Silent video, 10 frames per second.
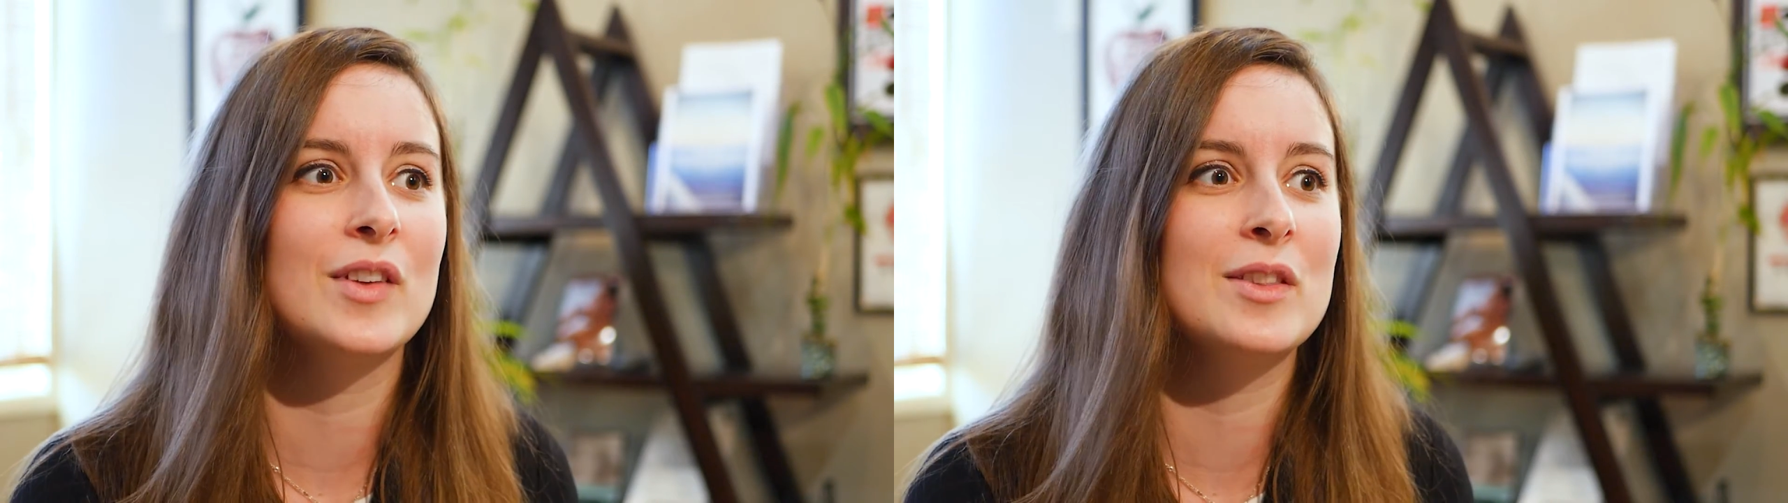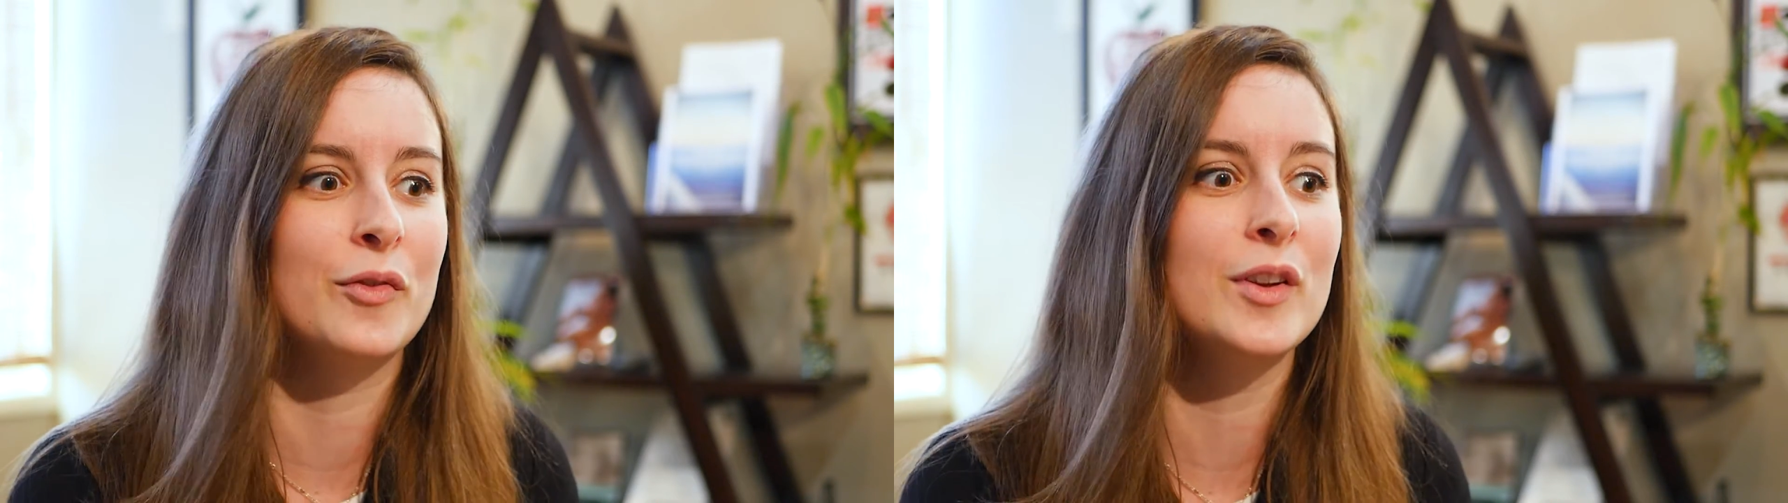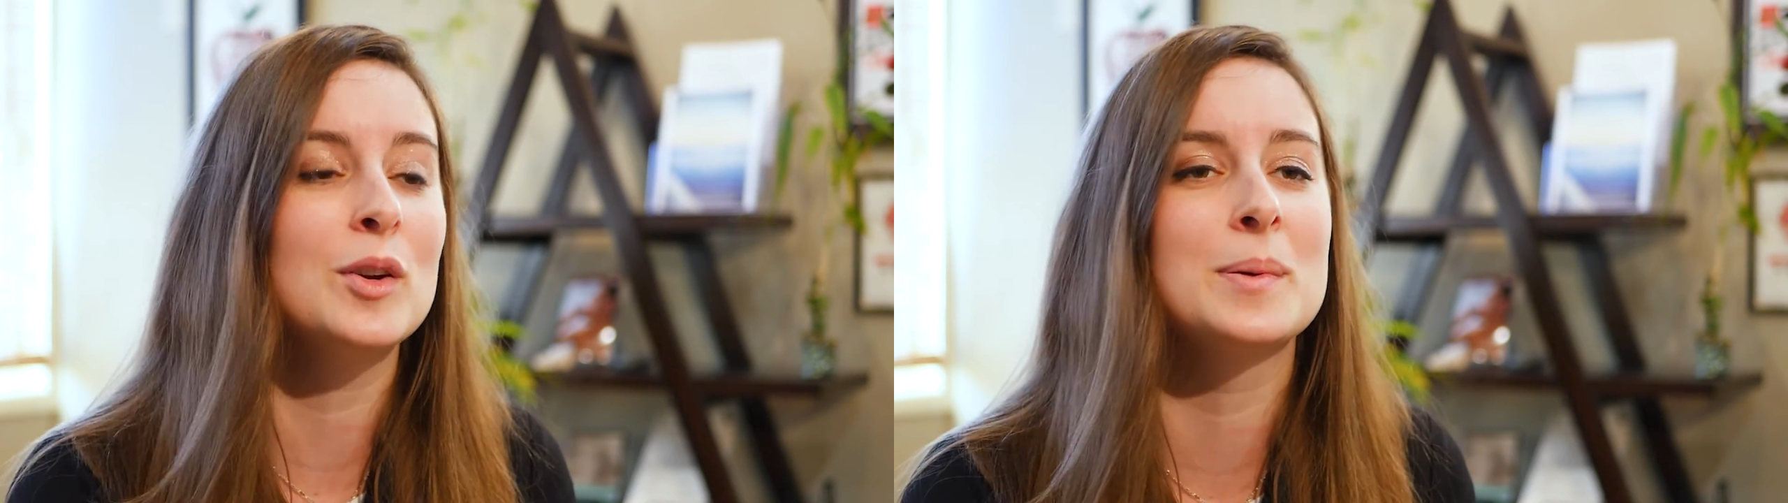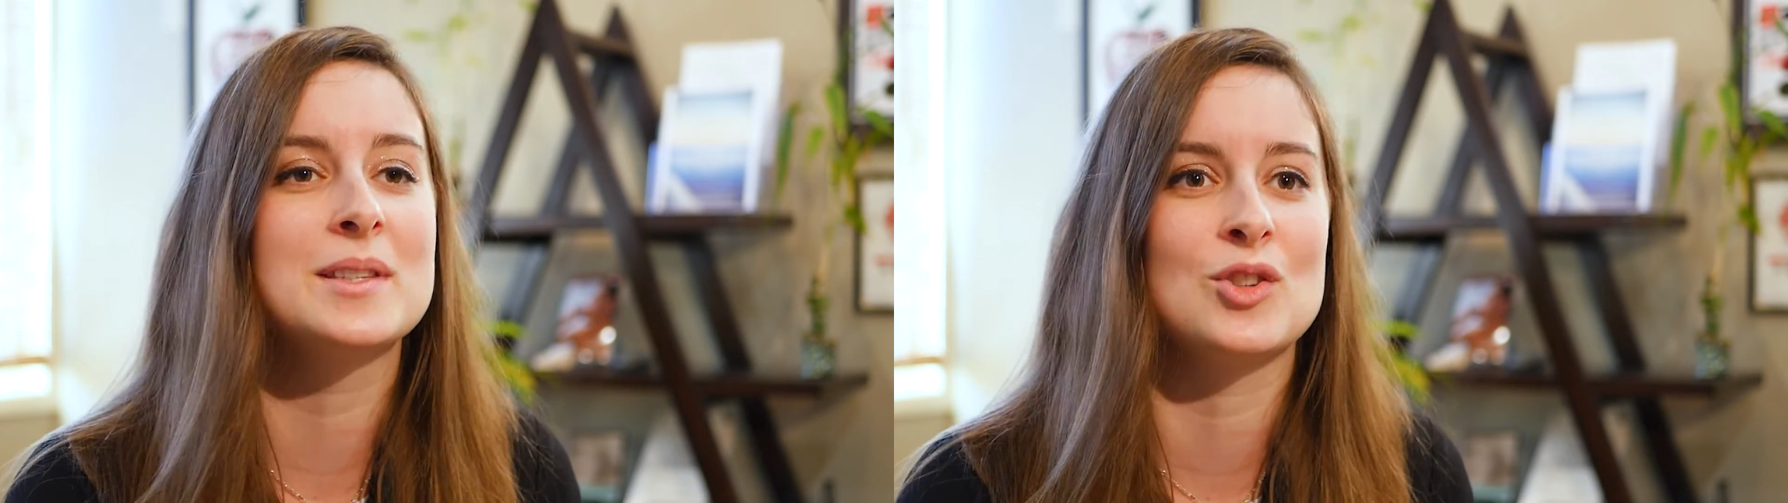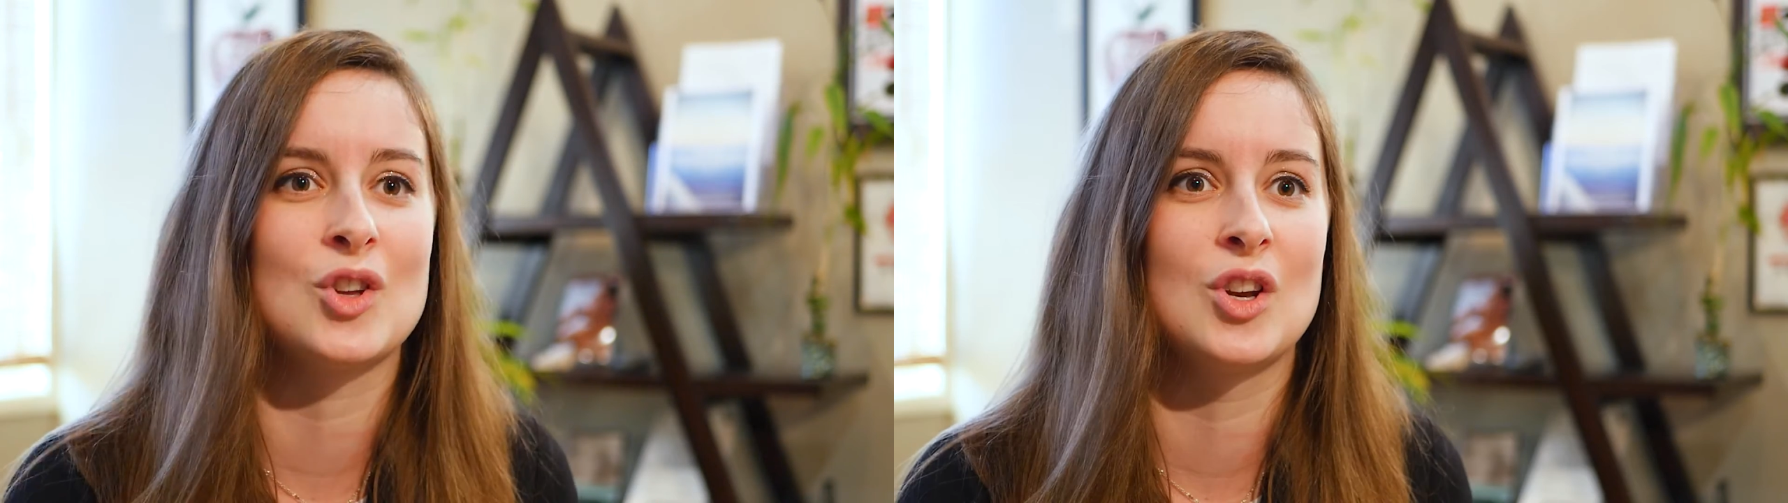in the fetal
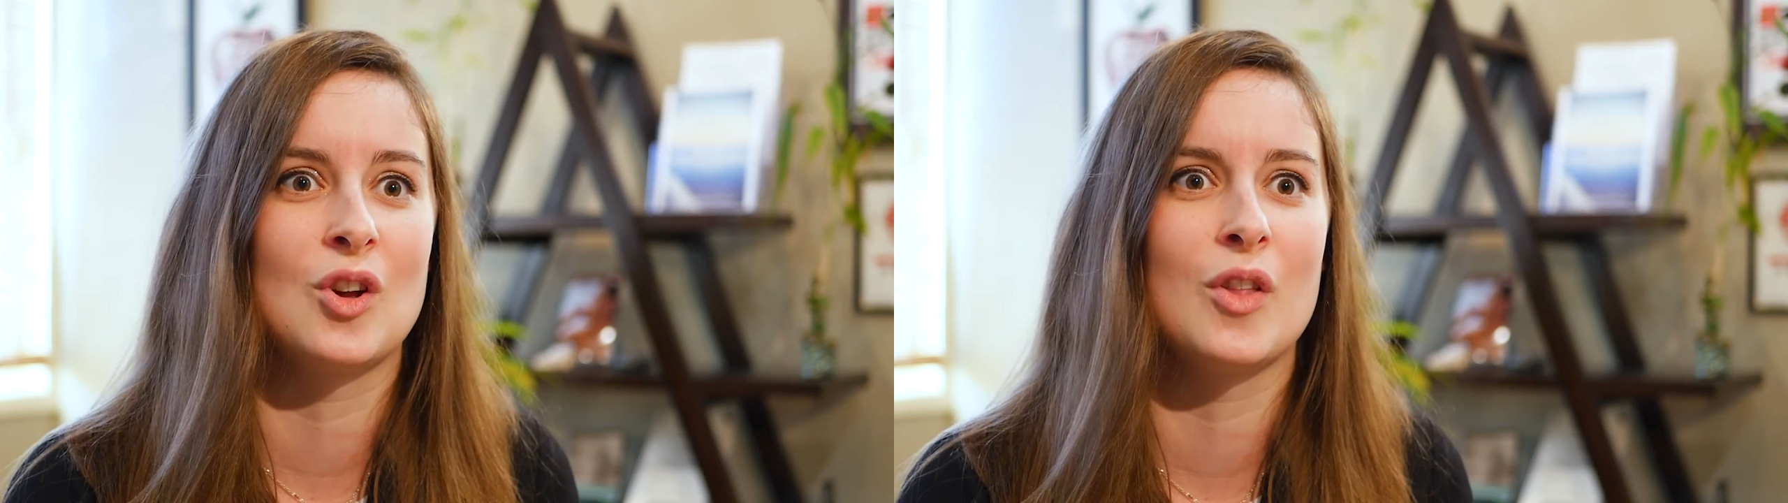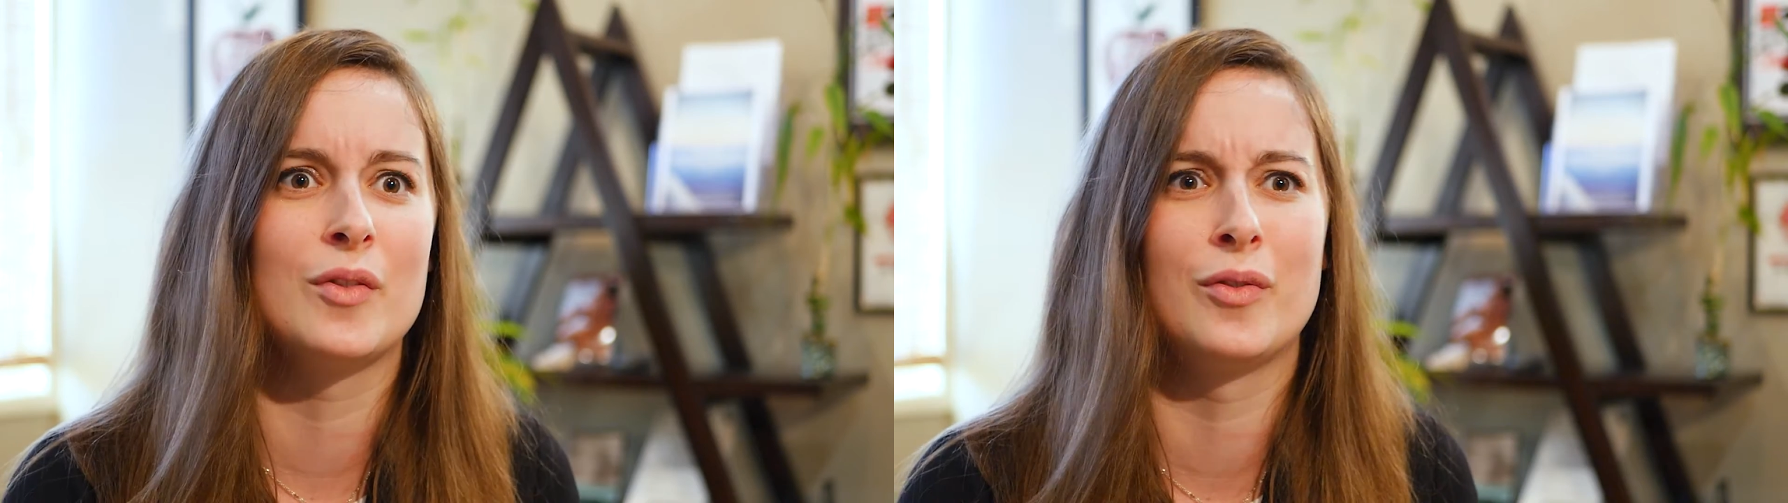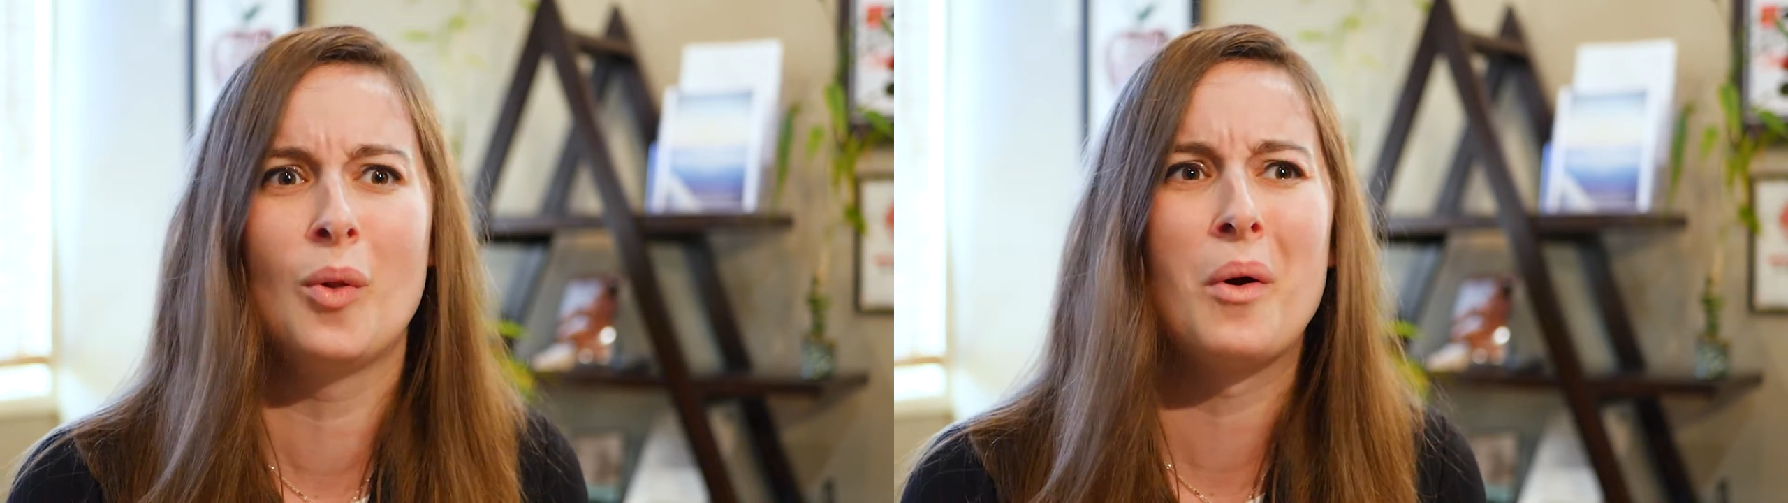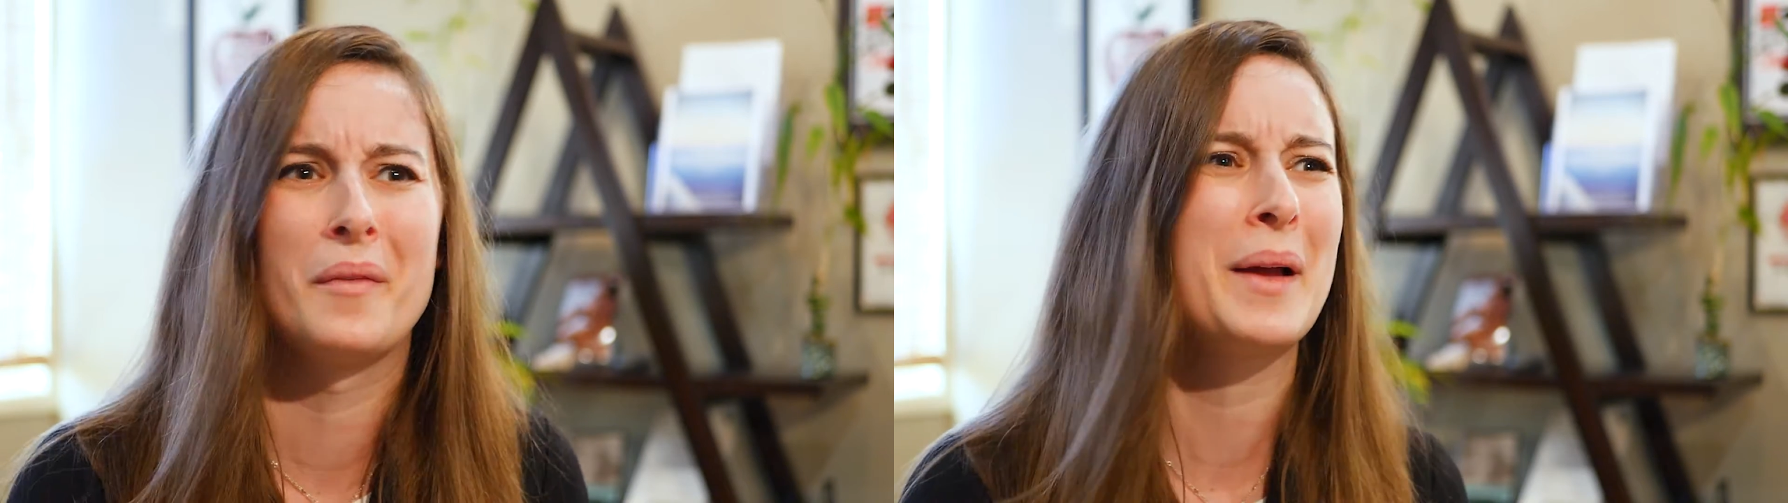position on the floor.